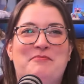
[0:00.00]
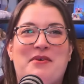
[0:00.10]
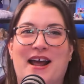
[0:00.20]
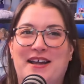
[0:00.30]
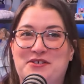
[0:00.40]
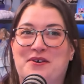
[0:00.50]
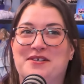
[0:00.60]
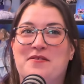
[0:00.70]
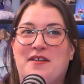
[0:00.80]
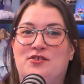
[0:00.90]
But I do
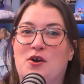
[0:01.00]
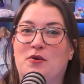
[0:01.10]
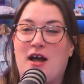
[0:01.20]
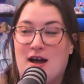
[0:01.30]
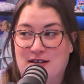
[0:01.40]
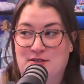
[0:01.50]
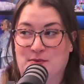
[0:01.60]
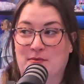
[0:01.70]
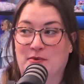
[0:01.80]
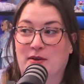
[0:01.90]
also think Joe Locke is
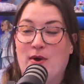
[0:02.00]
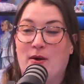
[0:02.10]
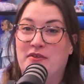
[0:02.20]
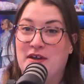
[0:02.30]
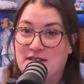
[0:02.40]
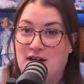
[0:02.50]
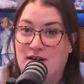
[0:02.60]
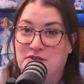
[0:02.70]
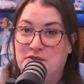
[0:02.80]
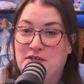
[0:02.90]
doing really well with his
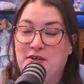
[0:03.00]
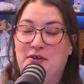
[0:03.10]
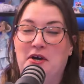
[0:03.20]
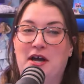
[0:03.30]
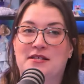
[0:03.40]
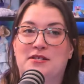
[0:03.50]
character, too. And